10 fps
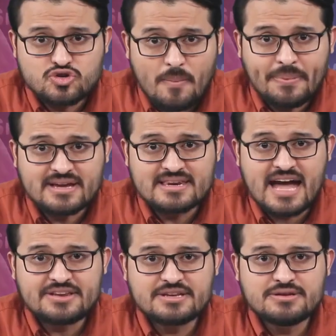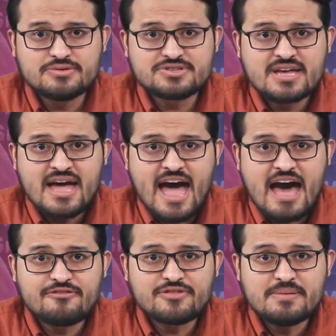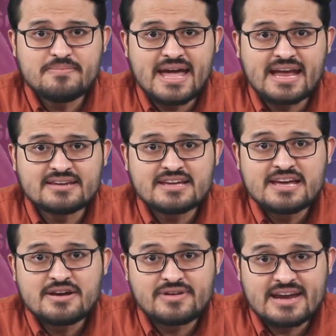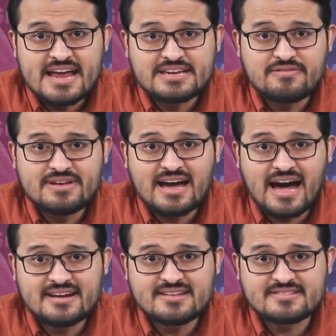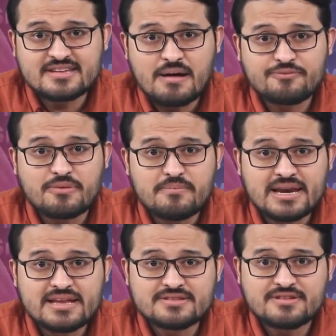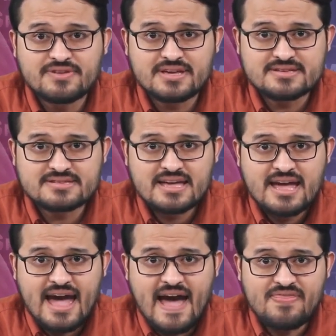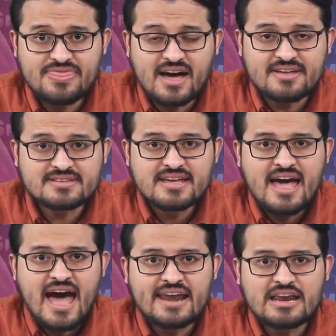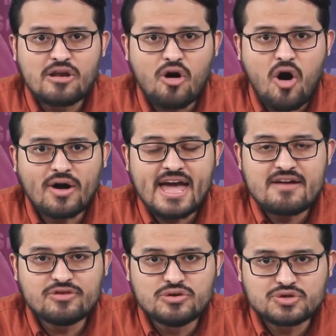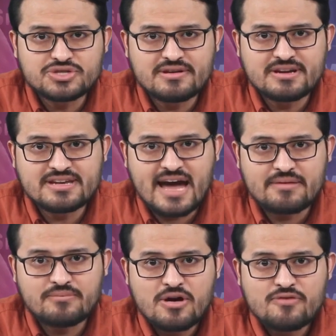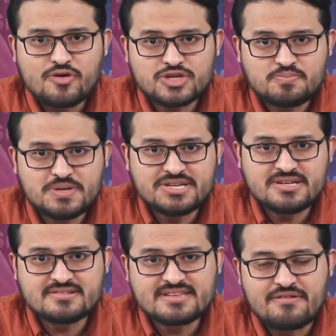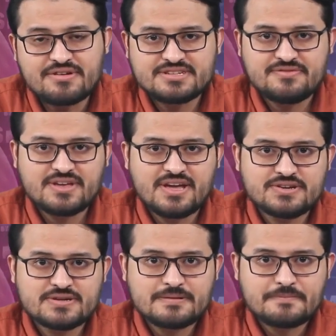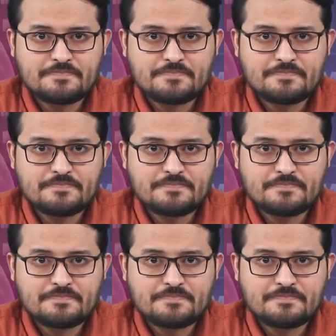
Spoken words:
Tropical latitudes have remained relatively undisturbed for millions of years, and thus had a long evolutionary time for species diversification.